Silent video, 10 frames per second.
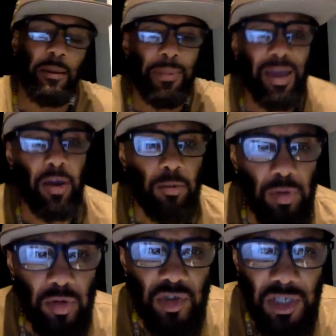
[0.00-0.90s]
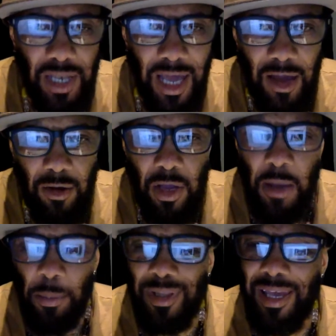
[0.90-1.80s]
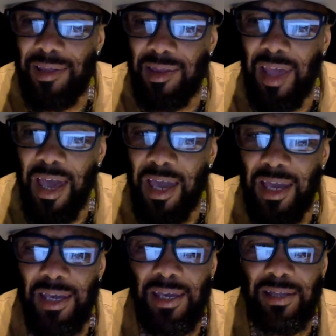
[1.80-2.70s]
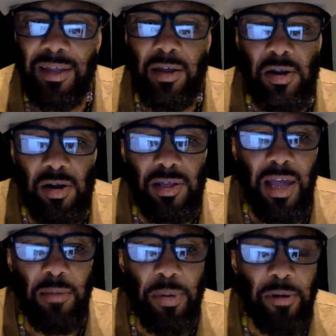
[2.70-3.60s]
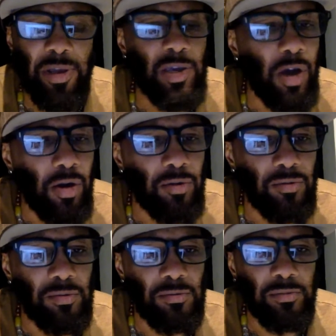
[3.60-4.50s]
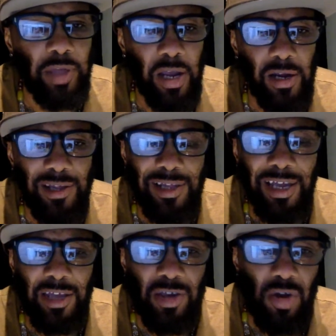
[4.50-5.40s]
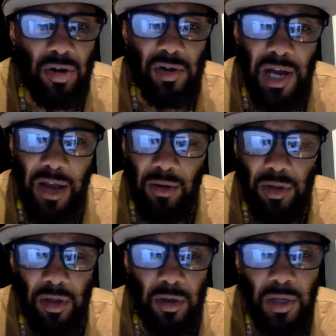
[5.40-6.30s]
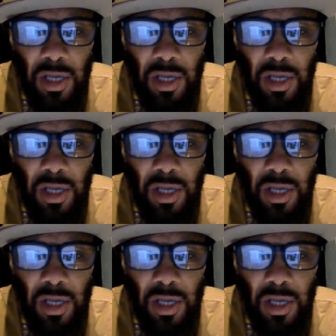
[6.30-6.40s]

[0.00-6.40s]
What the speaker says: I might come to Chill Out, but they say the girls are very young there. It's like a young crowd. So